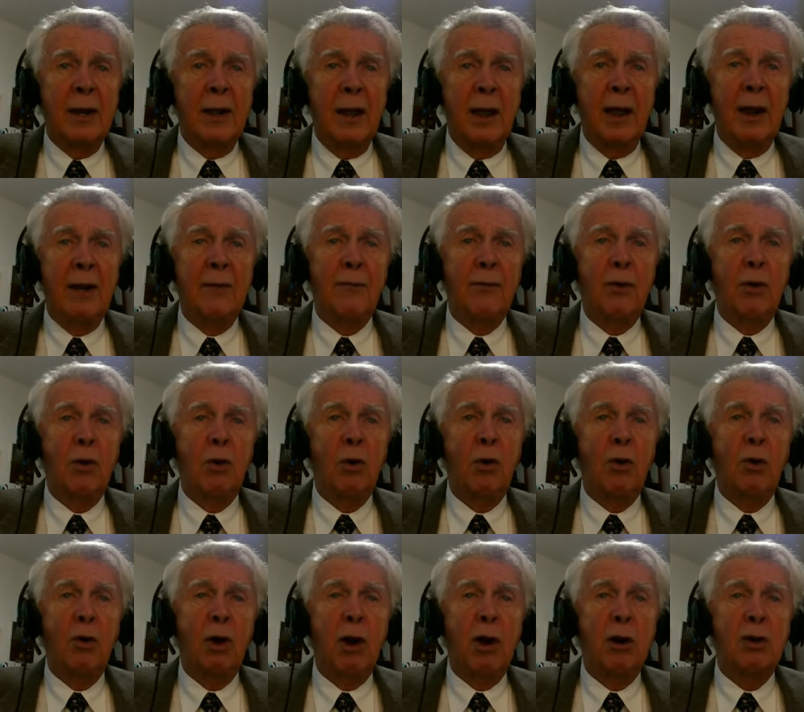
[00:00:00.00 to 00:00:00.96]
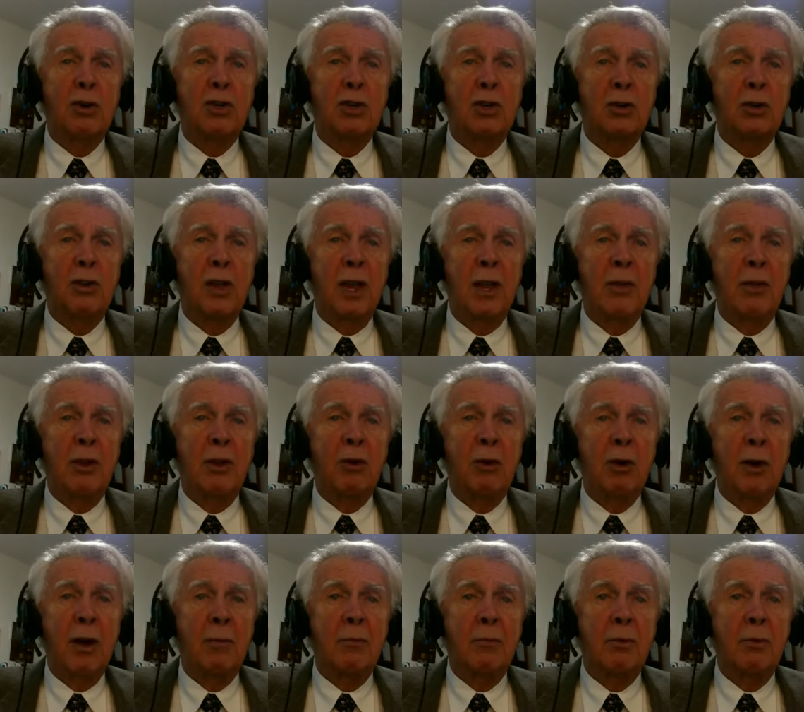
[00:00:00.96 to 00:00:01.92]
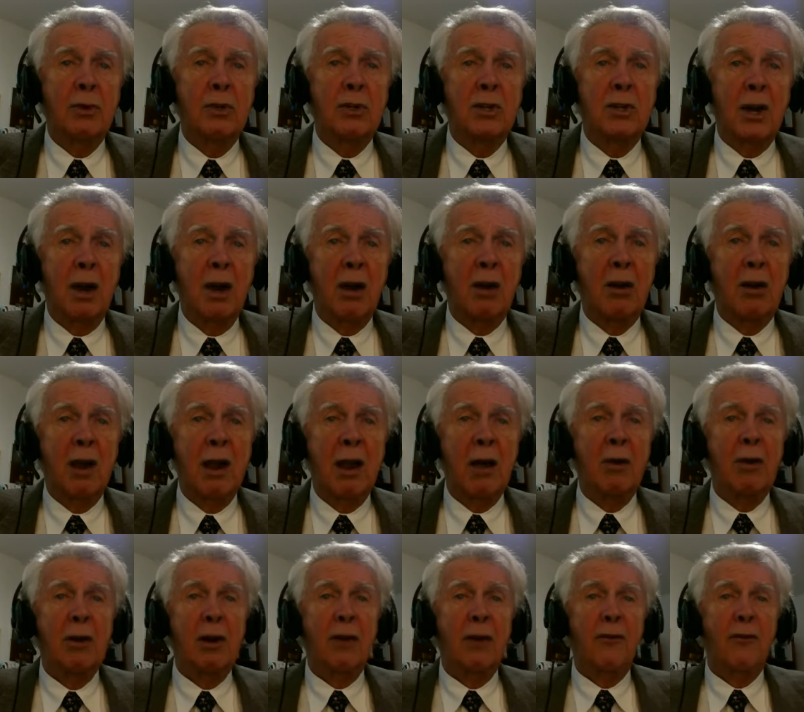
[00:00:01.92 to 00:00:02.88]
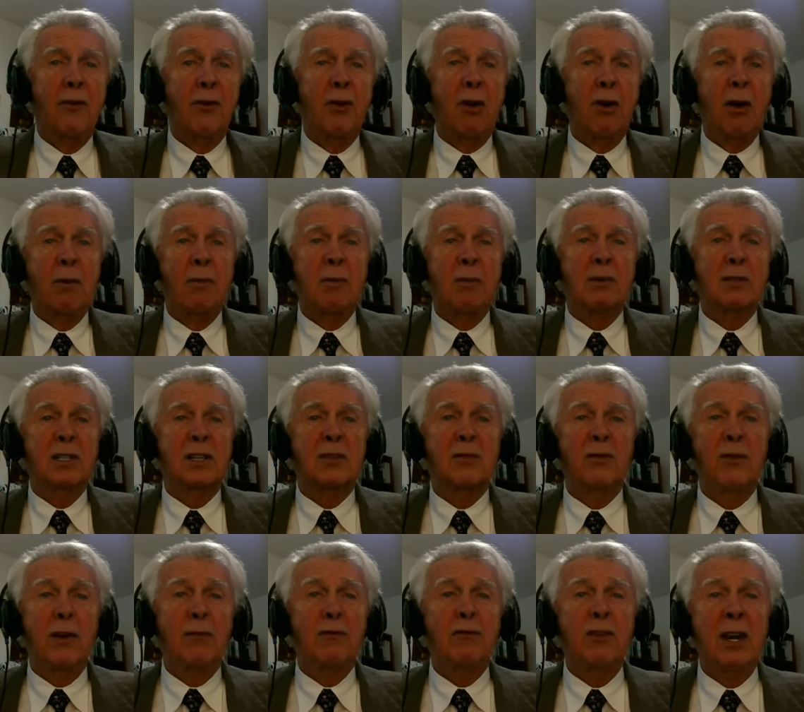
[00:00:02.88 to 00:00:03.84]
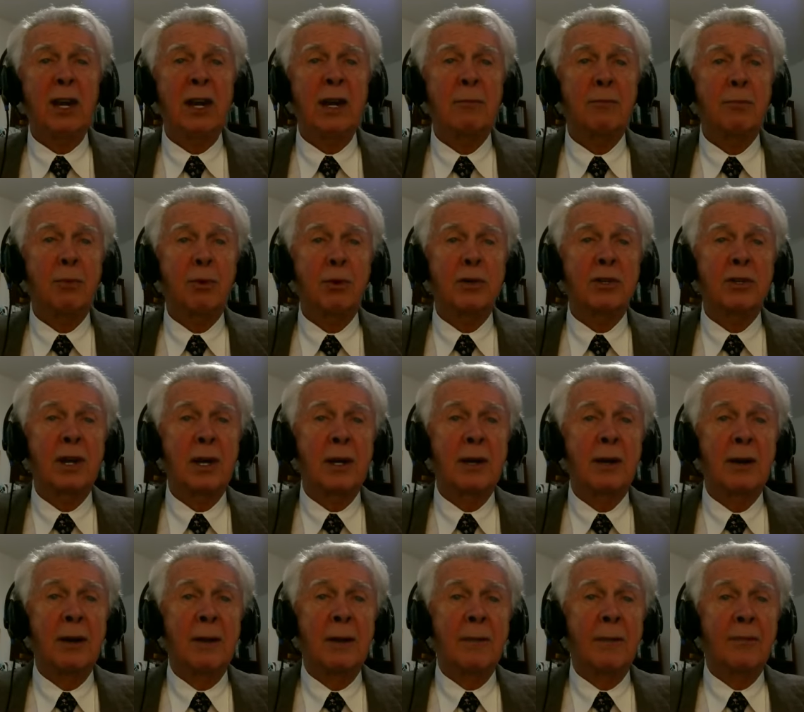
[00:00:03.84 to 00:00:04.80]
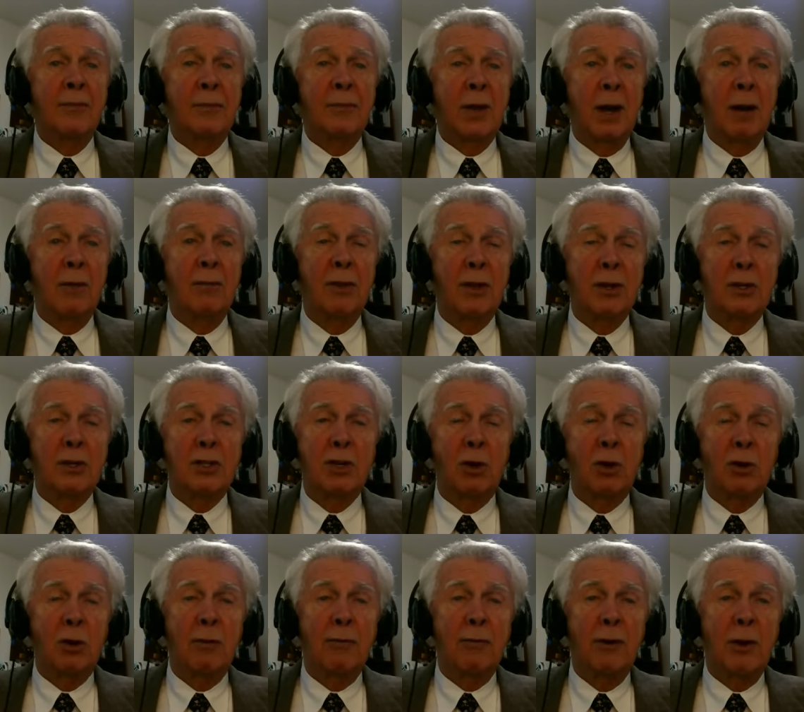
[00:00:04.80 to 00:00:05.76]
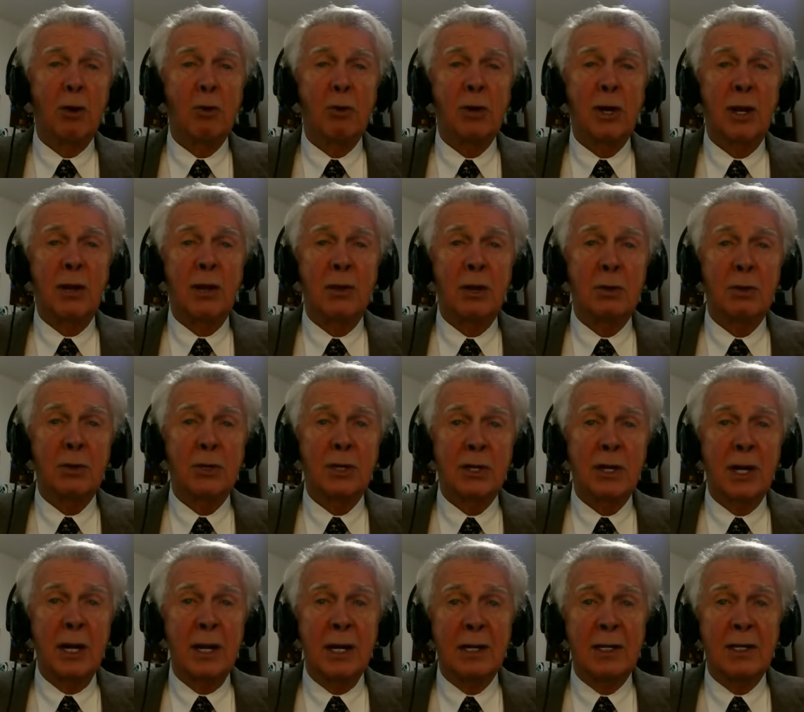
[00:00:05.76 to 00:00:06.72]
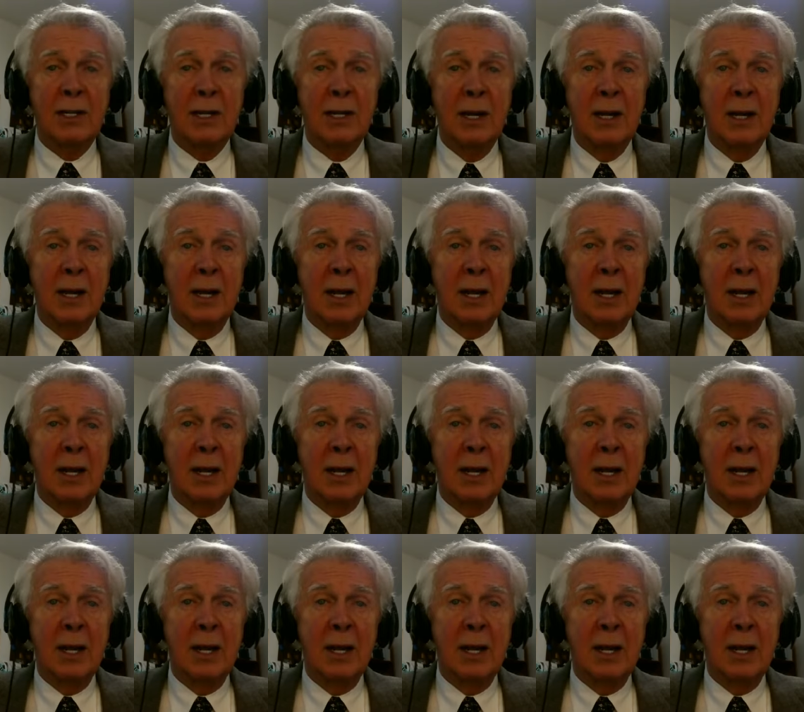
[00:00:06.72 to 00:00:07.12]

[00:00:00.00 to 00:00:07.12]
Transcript: and vote larger than their numbers, accounting for almost 15% of the total vote in those states.